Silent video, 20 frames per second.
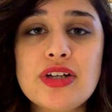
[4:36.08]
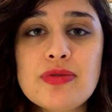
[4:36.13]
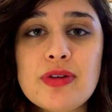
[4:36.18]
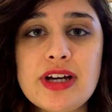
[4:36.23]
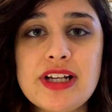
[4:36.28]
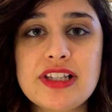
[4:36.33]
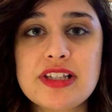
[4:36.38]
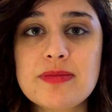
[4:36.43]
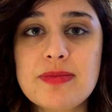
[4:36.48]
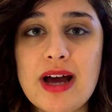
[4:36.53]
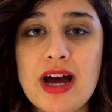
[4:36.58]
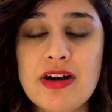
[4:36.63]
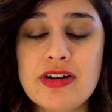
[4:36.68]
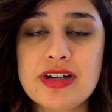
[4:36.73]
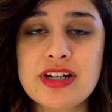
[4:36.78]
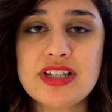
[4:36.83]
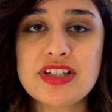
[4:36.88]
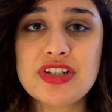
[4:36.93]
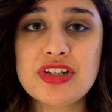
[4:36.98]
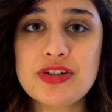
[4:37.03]
writes about
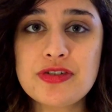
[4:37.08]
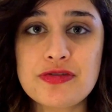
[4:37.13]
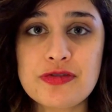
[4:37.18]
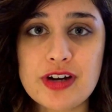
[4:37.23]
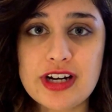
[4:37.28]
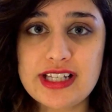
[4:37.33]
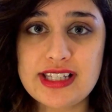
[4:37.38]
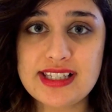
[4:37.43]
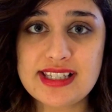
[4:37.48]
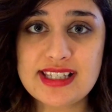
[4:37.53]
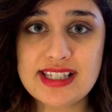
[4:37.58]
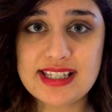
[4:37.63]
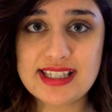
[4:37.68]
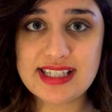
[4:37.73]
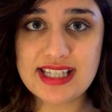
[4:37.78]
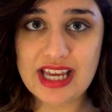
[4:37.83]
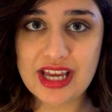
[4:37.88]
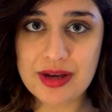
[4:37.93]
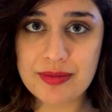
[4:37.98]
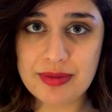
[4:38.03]
his new friends
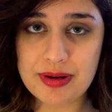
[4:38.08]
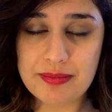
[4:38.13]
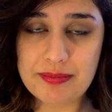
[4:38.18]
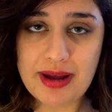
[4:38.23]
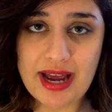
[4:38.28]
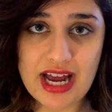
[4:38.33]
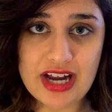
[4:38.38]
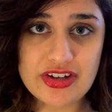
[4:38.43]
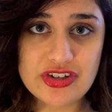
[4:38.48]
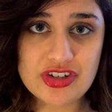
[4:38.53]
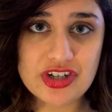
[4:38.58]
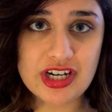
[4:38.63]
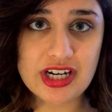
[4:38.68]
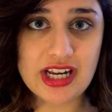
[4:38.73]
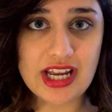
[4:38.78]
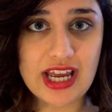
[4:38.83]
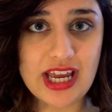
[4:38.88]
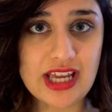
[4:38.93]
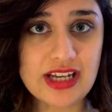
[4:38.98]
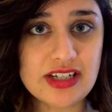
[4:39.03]
Sam and Patrick
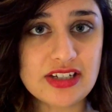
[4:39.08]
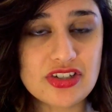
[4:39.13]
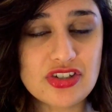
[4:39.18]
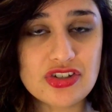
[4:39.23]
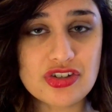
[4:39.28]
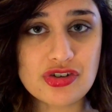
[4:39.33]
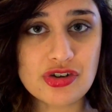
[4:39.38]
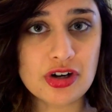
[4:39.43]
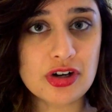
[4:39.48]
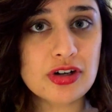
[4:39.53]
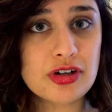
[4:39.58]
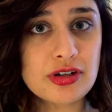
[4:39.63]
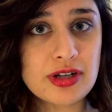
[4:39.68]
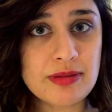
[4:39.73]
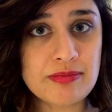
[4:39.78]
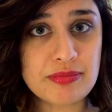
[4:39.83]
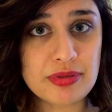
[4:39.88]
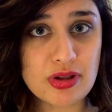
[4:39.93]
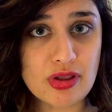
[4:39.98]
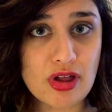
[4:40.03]
and his struggle
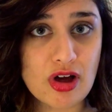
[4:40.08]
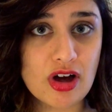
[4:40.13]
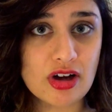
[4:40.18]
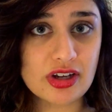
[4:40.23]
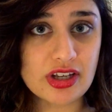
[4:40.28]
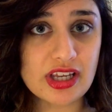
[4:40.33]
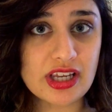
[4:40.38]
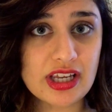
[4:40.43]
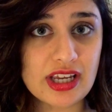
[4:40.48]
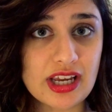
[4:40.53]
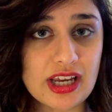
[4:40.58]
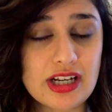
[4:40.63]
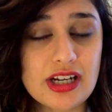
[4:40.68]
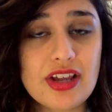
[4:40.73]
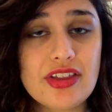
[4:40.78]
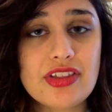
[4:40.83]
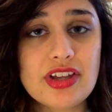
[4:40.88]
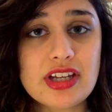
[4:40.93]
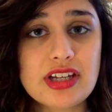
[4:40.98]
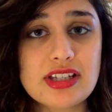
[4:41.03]
at belonging, and I
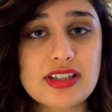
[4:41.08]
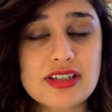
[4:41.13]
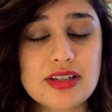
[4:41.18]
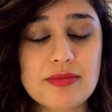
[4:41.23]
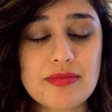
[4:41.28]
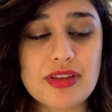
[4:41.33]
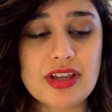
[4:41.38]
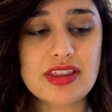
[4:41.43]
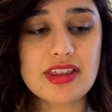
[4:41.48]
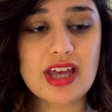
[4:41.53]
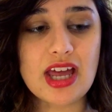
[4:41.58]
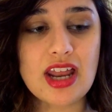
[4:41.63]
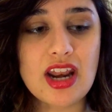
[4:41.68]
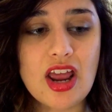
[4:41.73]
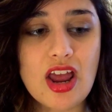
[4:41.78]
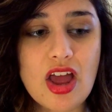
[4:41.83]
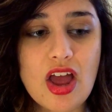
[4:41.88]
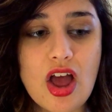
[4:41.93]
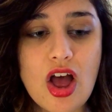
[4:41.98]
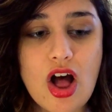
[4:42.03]
think it's something that
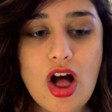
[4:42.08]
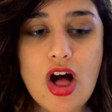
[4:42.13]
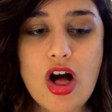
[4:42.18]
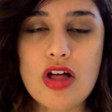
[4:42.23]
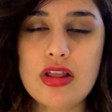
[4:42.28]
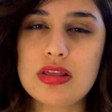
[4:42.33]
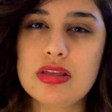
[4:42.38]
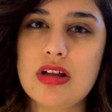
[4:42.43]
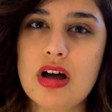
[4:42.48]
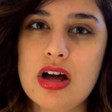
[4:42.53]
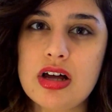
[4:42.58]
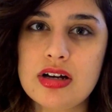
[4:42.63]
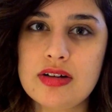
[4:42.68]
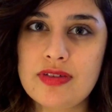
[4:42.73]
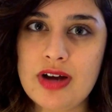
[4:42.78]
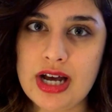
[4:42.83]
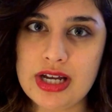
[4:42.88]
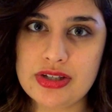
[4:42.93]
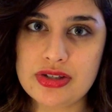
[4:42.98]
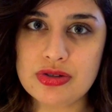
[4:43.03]
a lot of
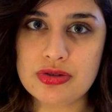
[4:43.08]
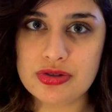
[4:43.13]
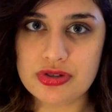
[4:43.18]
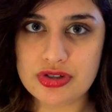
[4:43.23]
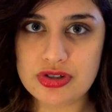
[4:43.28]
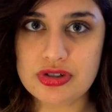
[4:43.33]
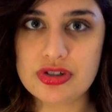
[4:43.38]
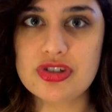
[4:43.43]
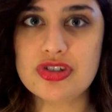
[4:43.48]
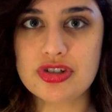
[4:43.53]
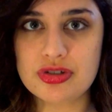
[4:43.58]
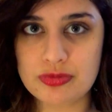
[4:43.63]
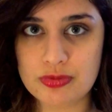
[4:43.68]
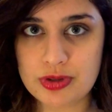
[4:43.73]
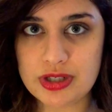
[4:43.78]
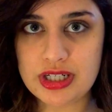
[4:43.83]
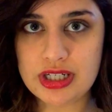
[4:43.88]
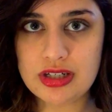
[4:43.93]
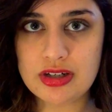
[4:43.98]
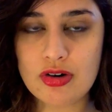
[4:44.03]
high school students should
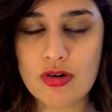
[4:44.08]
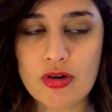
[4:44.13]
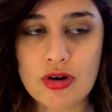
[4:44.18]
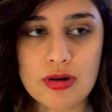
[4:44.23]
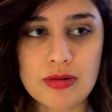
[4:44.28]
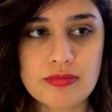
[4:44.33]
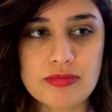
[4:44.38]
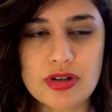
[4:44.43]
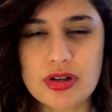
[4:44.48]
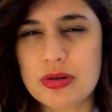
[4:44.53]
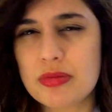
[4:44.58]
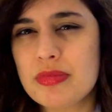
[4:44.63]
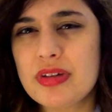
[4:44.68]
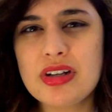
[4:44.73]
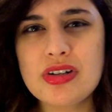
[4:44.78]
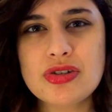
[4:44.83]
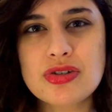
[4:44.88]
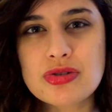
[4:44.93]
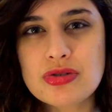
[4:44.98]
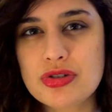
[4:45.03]
read, or
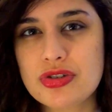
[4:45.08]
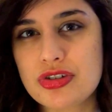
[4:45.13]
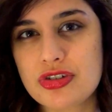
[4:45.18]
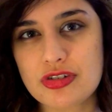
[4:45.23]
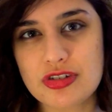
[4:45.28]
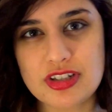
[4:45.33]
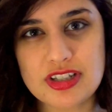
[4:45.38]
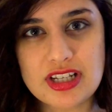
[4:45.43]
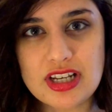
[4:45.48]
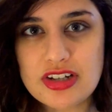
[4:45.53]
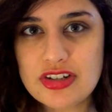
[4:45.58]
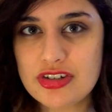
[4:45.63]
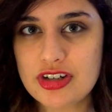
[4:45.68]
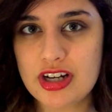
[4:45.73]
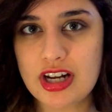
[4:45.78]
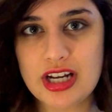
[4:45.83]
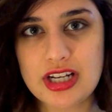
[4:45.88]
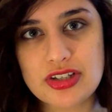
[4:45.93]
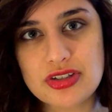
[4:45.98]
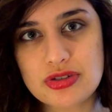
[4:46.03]
middle school students entering
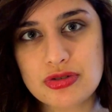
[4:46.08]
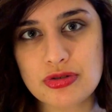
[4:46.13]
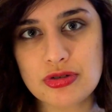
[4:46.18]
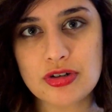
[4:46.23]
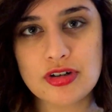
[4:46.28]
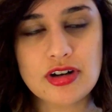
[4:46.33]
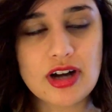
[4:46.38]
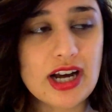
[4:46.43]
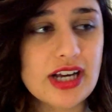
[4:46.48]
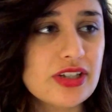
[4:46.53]
high school